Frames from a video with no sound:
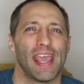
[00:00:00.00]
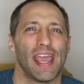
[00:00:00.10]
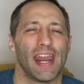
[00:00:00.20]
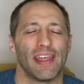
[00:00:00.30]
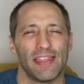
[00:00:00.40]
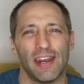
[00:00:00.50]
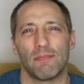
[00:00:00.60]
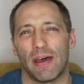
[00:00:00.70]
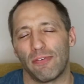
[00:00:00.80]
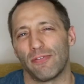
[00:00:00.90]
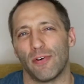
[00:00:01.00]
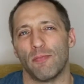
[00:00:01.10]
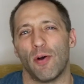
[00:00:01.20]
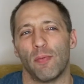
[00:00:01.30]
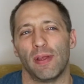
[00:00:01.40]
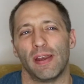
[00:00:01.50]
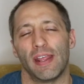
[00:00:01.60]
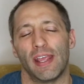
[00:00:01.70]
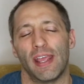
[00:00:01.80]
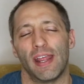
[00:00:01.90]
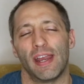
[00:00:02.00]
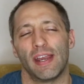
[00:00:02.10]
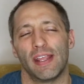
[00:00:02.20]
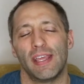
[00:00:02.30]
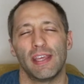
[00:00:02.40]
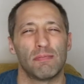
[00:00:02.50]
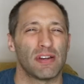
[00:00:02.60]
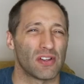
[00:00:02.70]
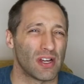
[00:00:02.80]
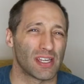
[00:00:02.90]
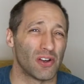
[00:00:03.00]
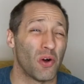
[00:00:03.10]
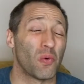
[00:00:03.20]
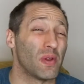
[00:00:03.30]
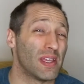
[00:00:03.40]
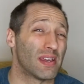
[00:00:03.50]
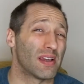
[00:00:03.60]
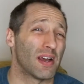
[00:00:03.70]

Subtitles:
And I thought about it for a moment, and he had been talking all week